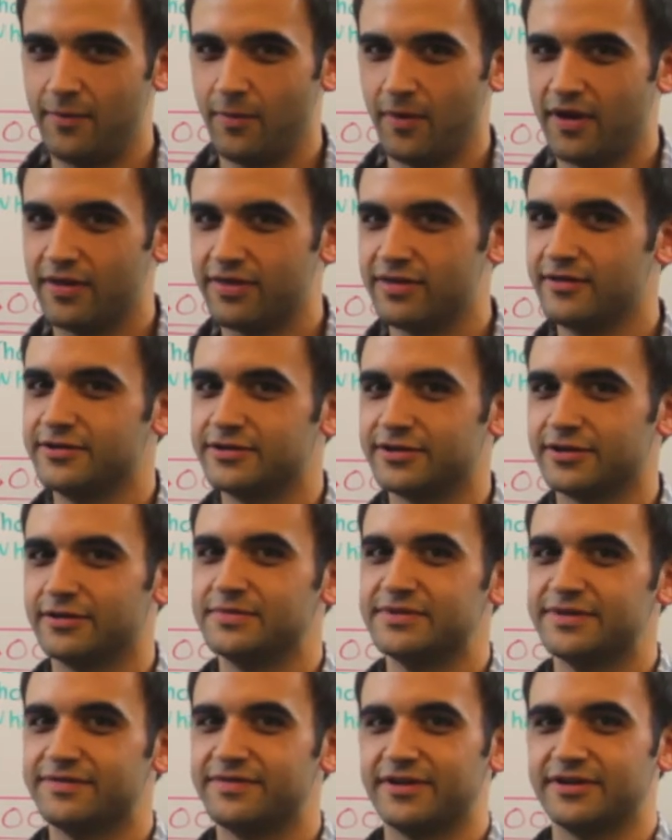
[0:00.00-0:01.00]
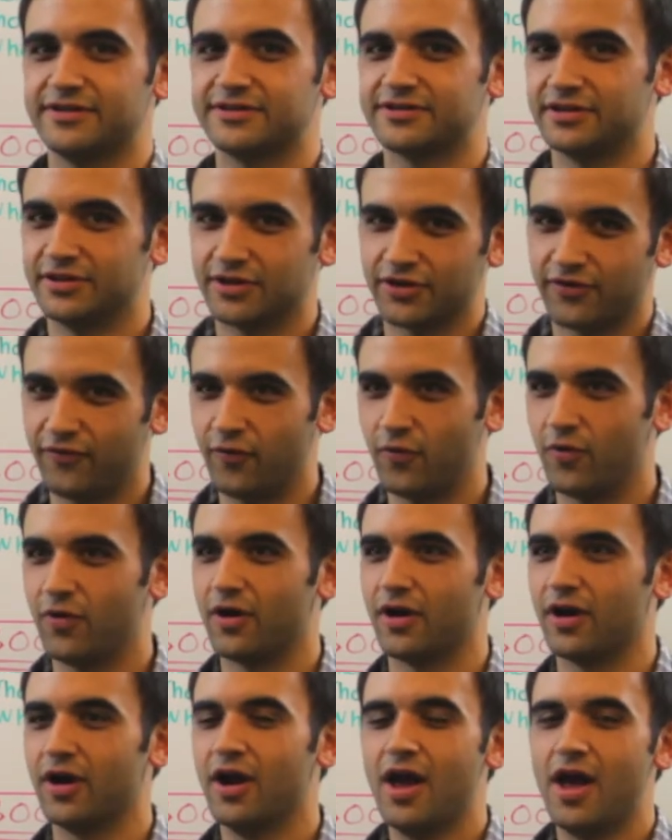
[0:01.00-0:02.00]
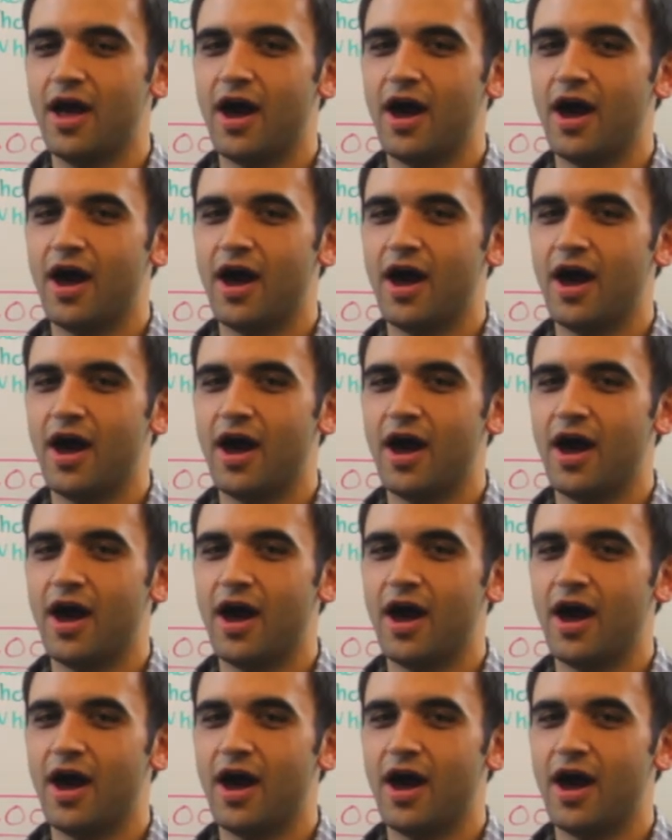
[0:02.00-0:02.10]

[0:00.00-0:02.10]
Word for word: with in terms of things to look for